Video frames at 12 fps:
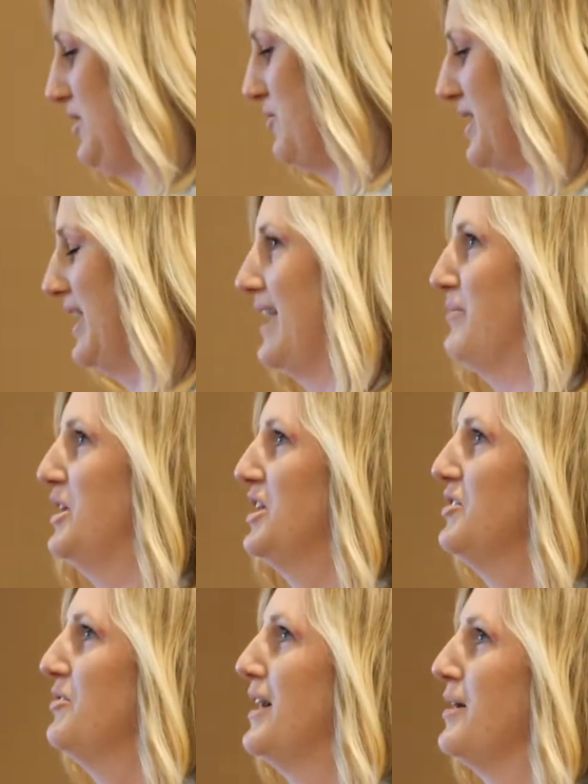he had me
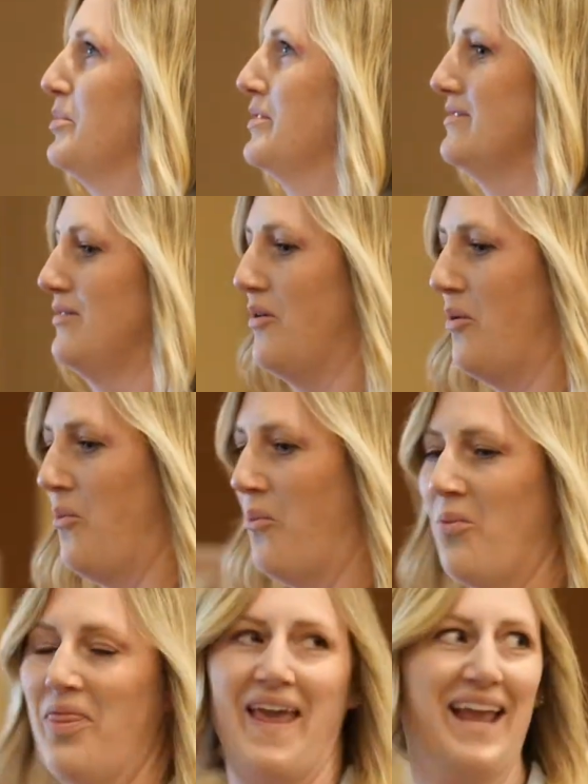queued up.
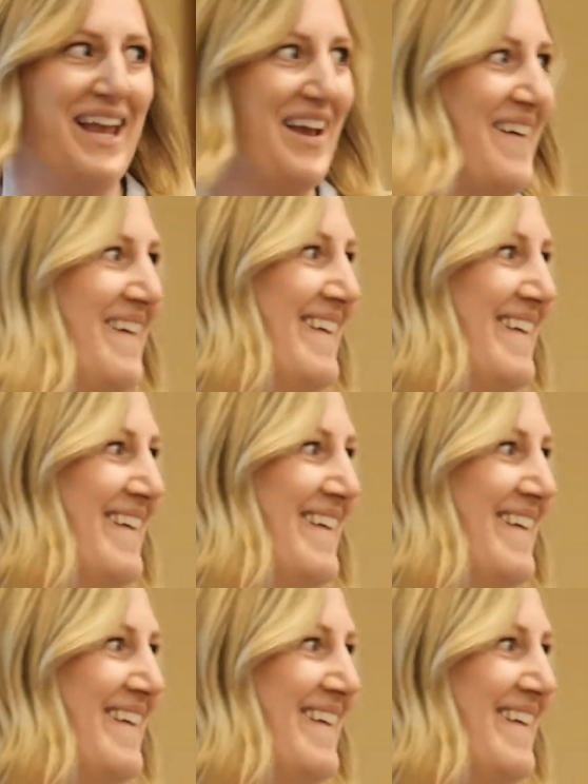Thank you.